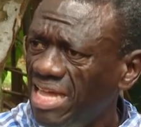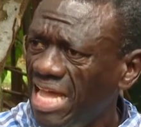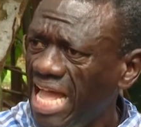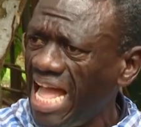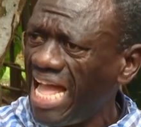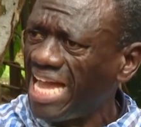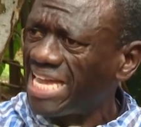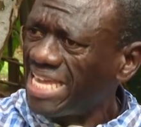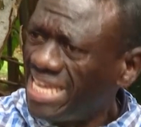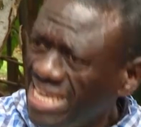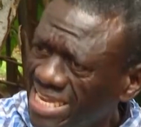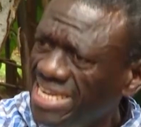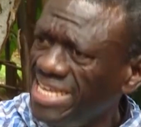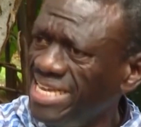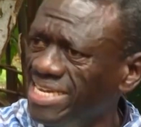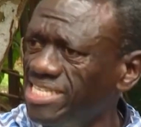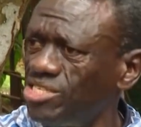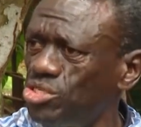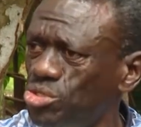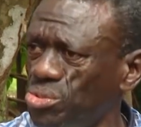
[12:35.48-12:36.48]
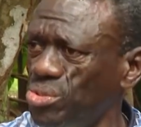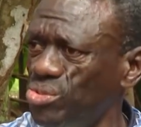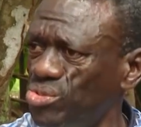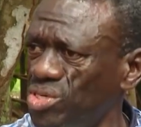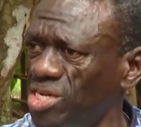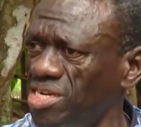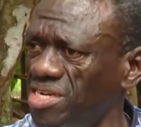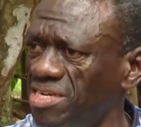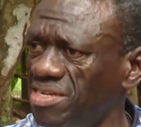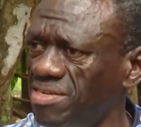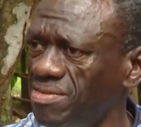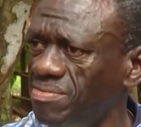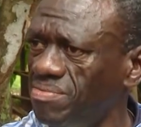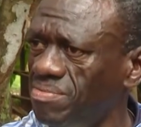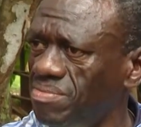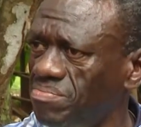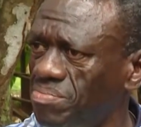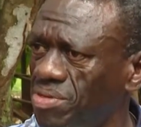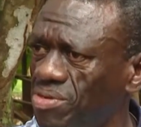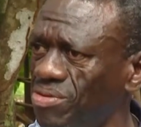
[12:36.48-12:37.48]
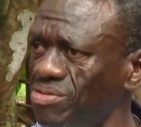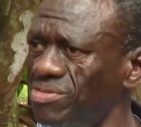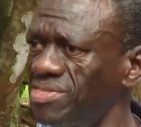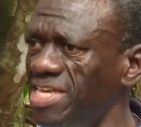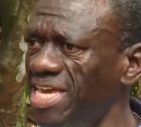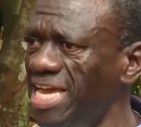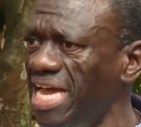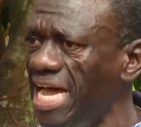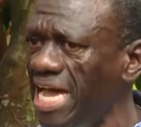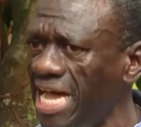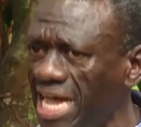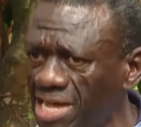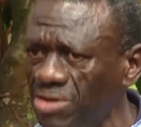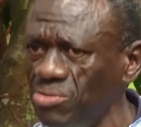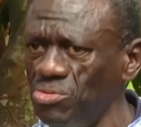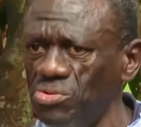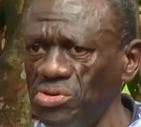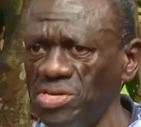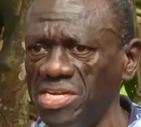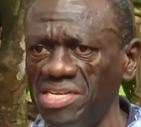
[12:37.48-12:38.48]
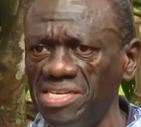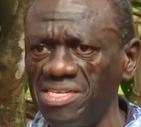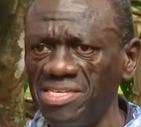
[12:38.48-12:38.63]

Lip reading: are killing children because they are hungry.